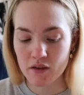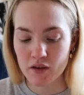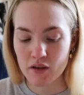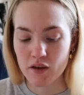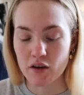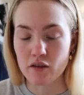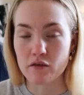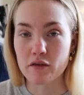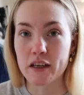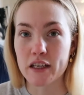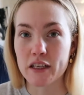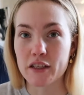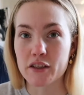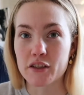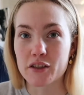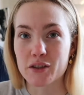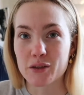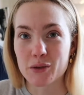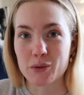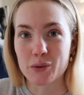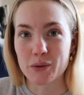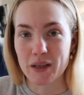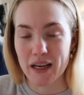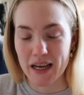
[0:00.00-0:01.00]
a really
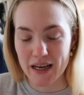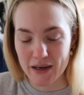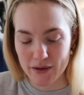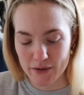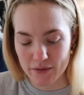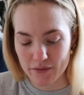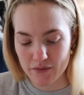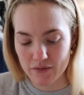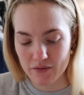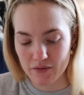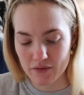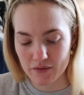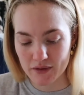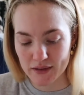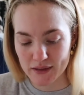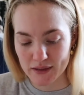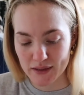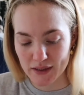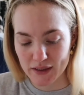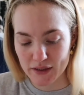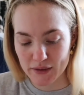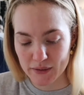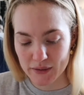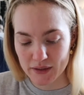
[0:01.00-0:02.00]
short nail because
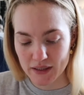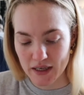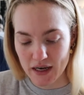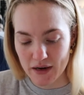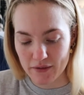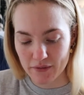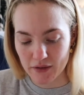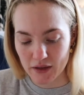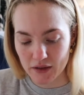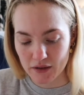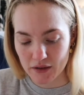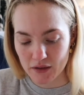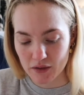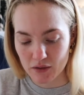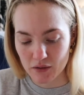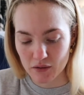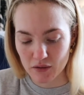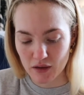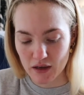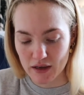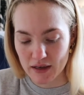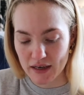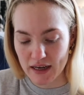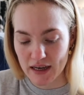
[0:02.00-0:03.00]
I used to have like the
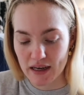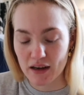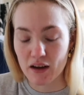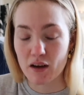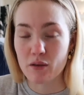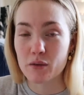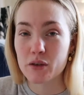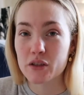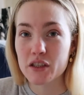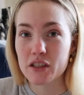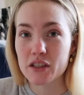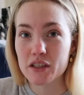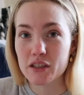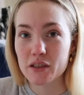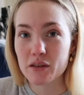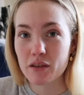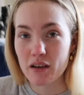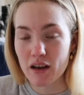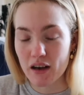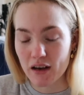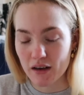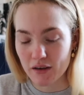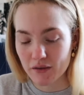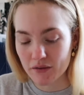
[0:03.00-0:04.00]
long like nail art, which I do
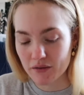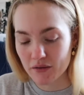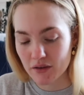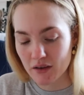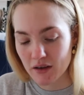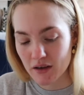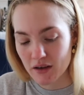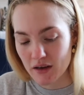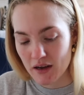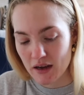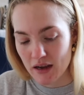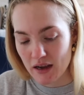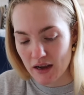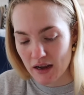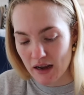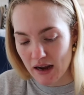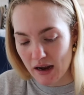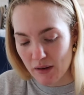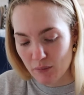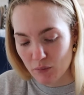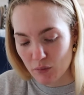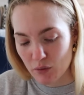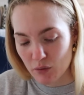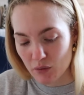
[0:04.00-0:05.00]
love
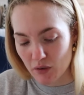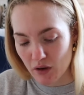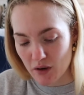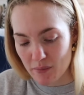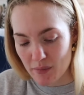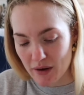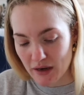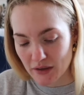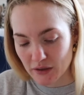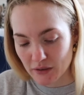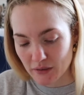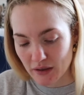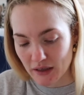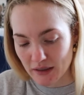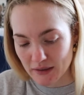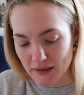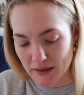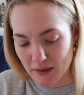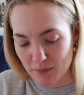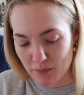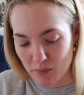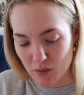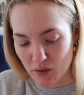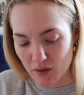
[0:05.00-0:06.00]
and will go back to at
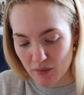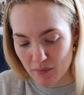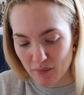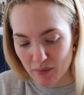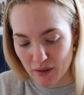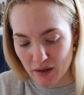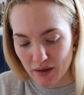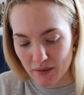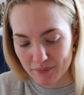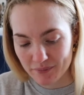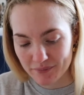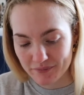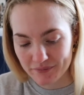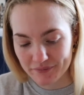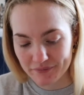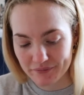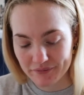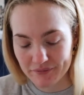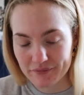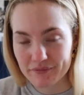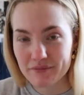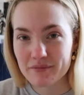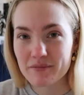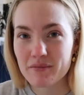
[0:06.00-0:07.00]
some point, but
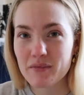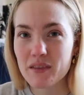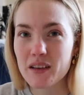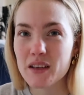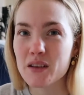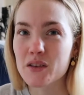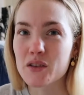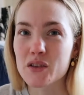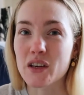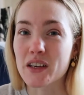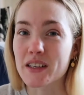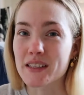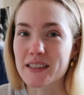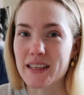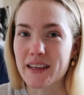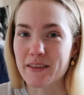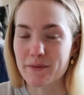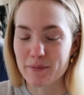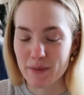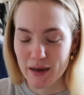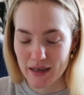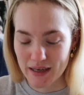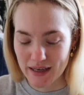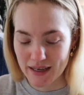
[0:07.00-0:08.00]
I'm trying to
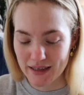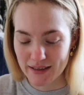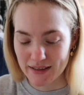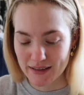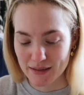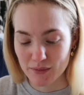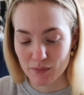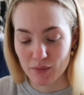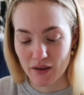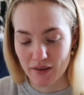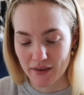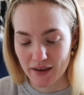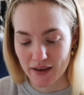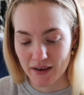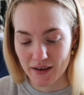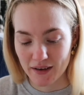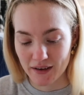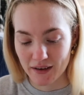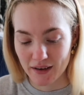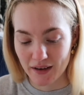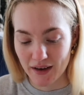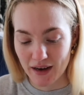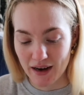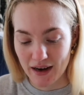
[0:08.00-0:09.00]
save money and that's one thing I
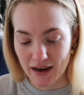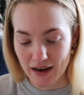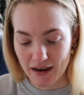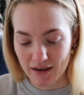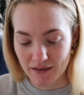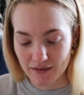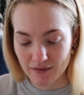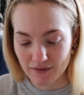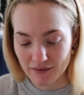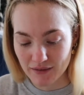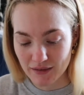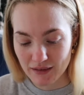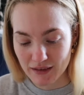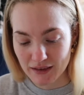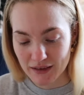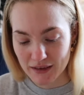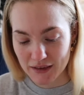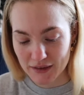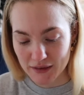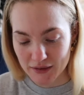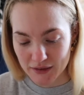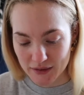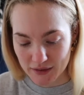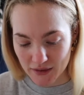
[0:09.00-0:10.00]
can cut out.
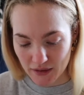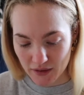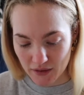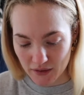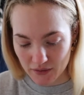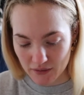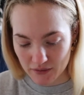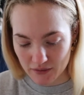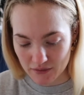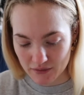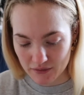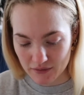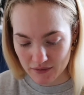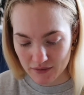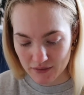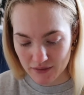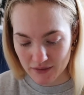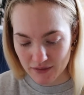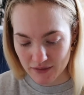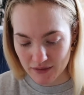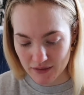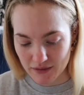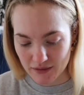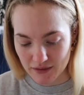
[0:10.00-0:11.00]
So
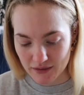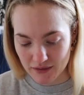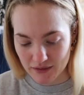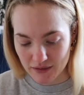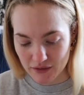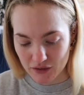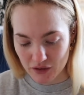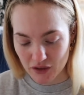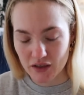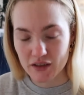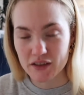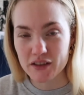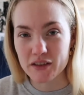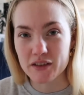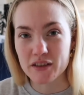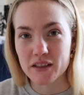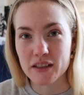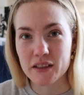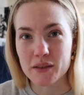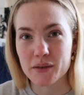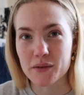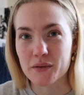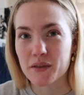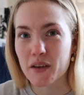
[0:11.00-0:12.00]
trying to do
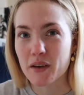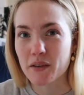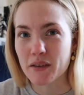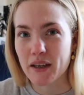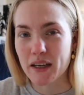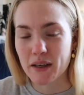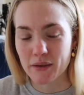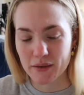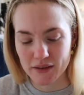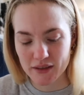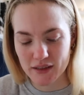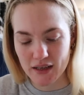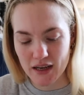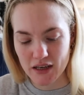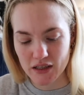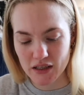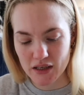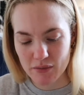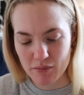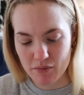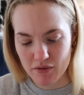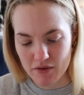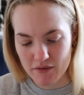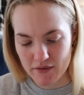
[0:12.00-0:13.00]
things with no nails is
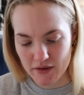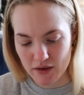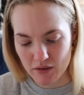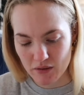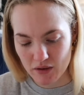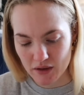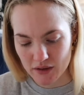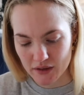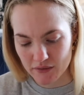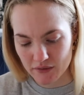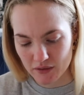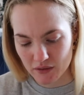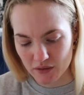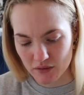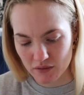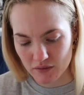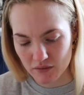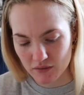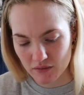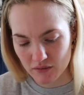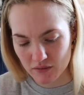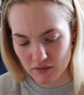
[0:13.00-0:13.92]
actually proving quite difficult.